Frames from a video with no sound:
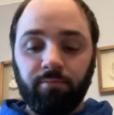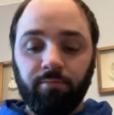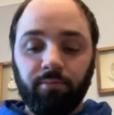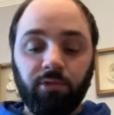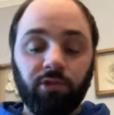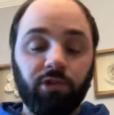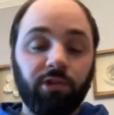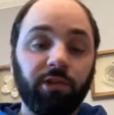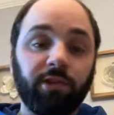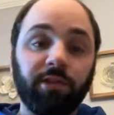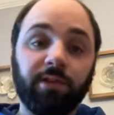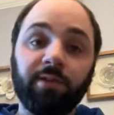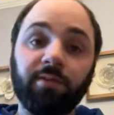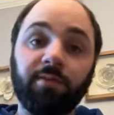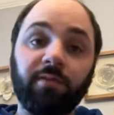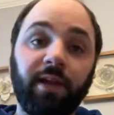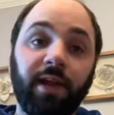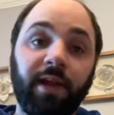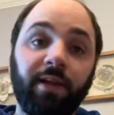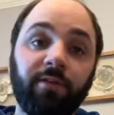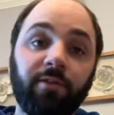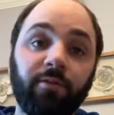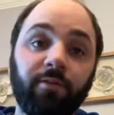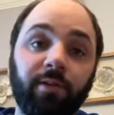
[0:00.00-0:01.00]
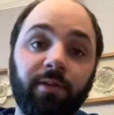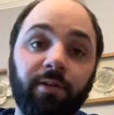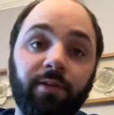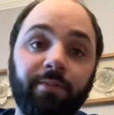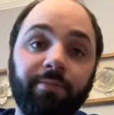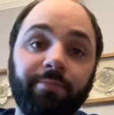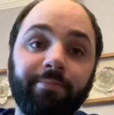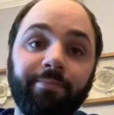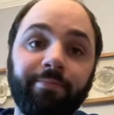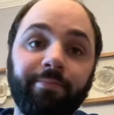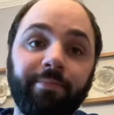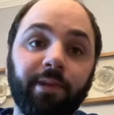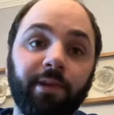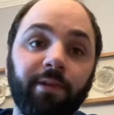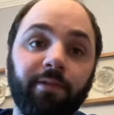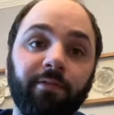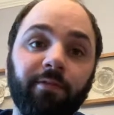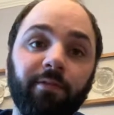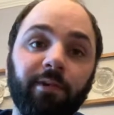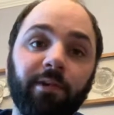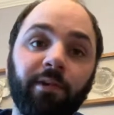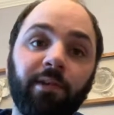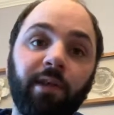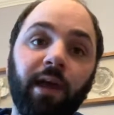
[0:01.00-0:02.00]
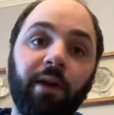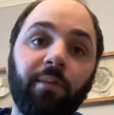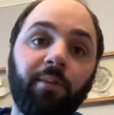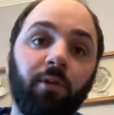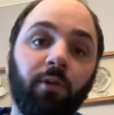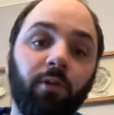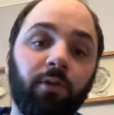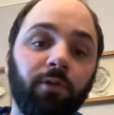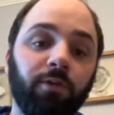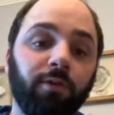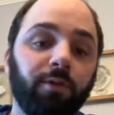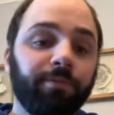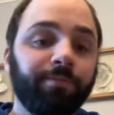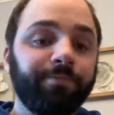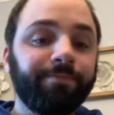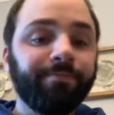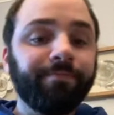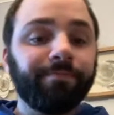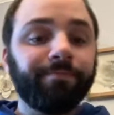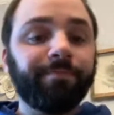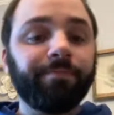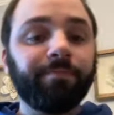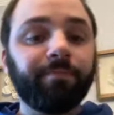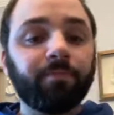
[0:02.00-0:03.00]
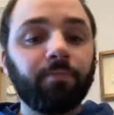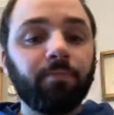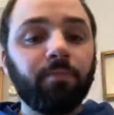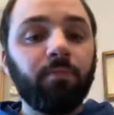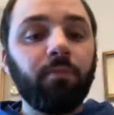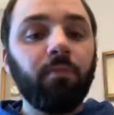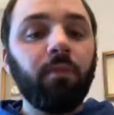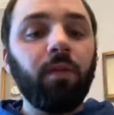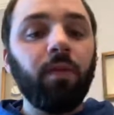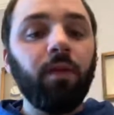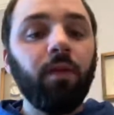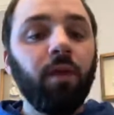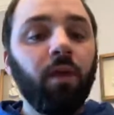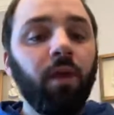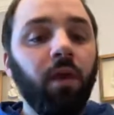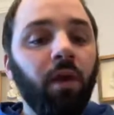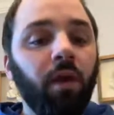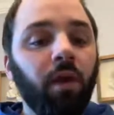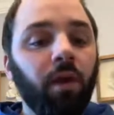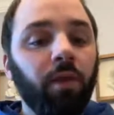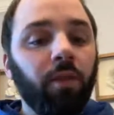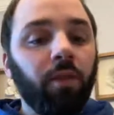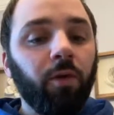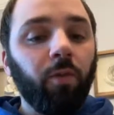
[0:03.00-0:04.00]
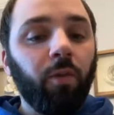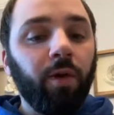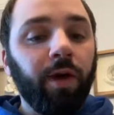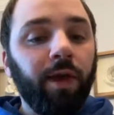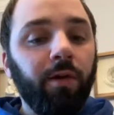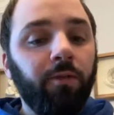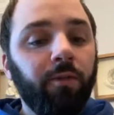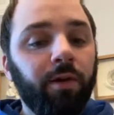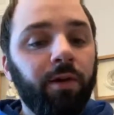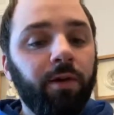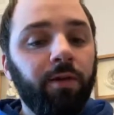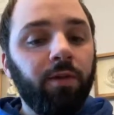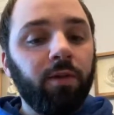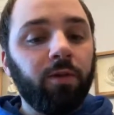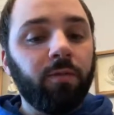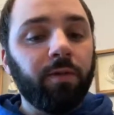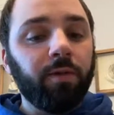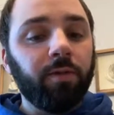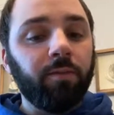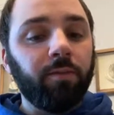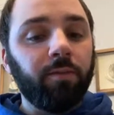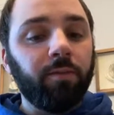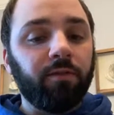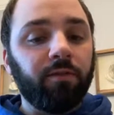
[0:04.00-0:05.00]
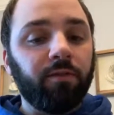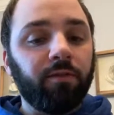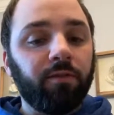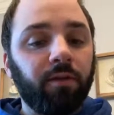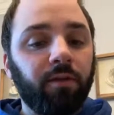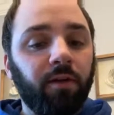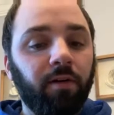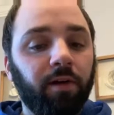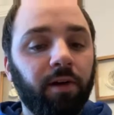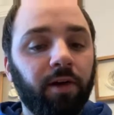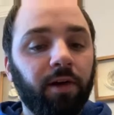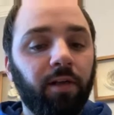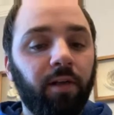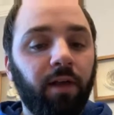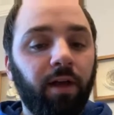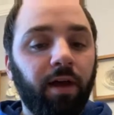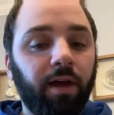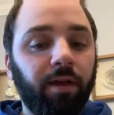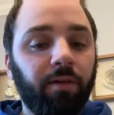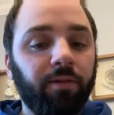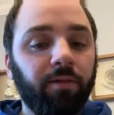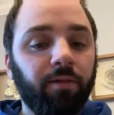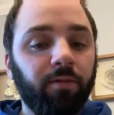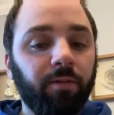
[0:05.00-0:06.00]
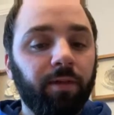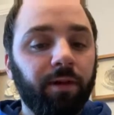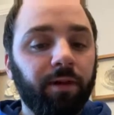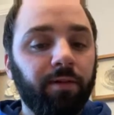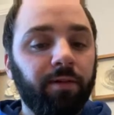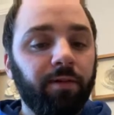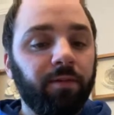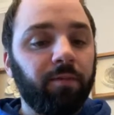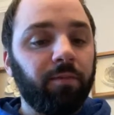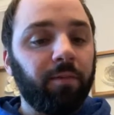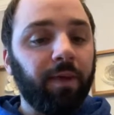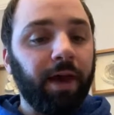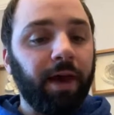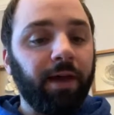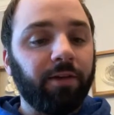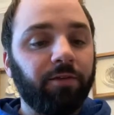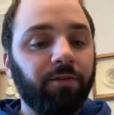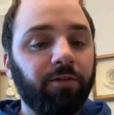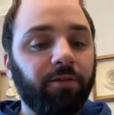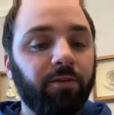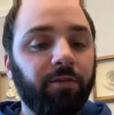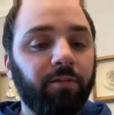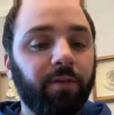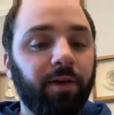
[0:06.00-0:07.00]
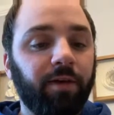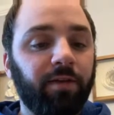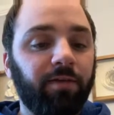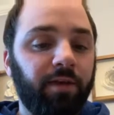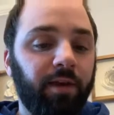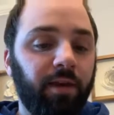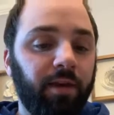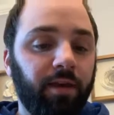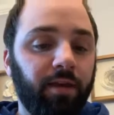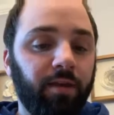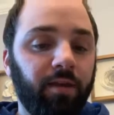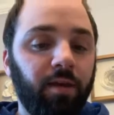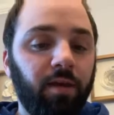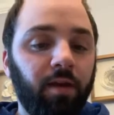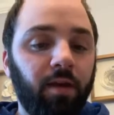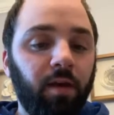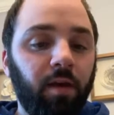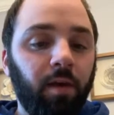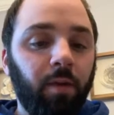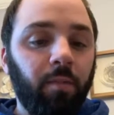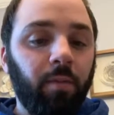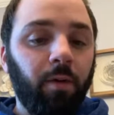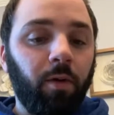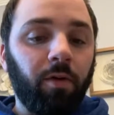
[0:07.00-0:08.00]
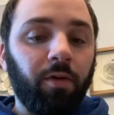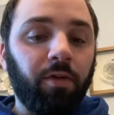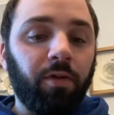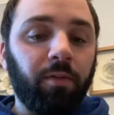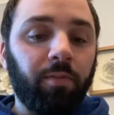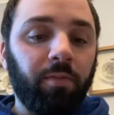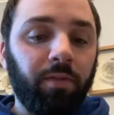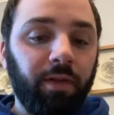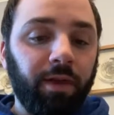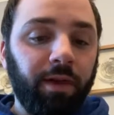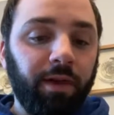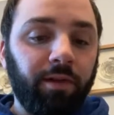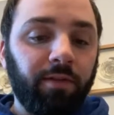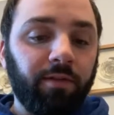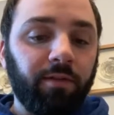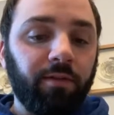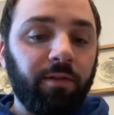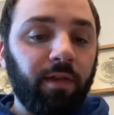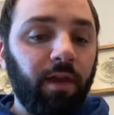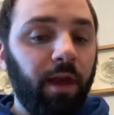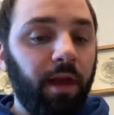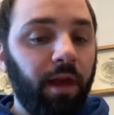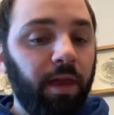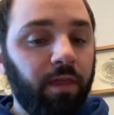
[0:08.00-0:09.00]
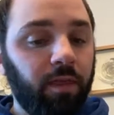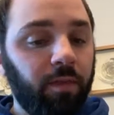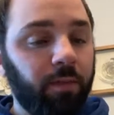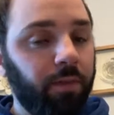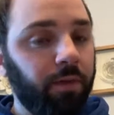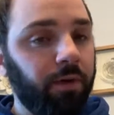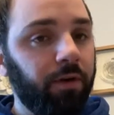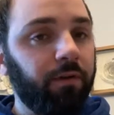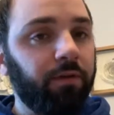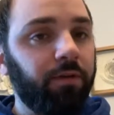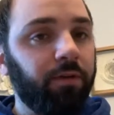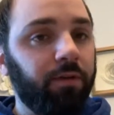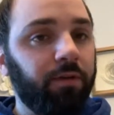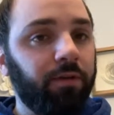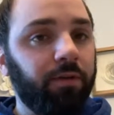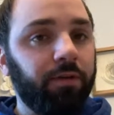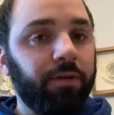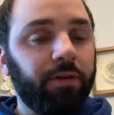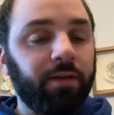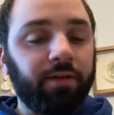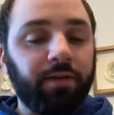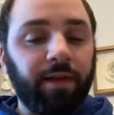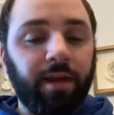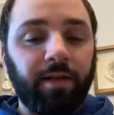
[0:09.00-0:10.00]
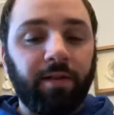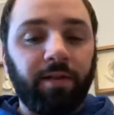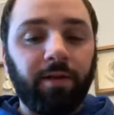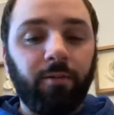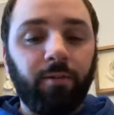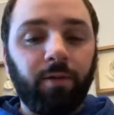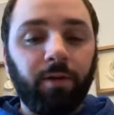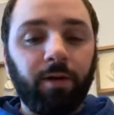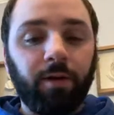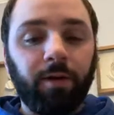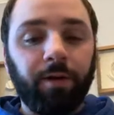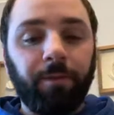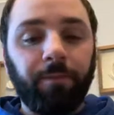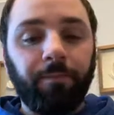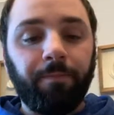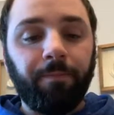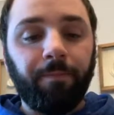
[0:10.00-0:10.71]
And Jesus of Nazareth didn't fit that mold. The way we human beings are inclined to read this passage from Isaiah, both the place and the person don't exactly work.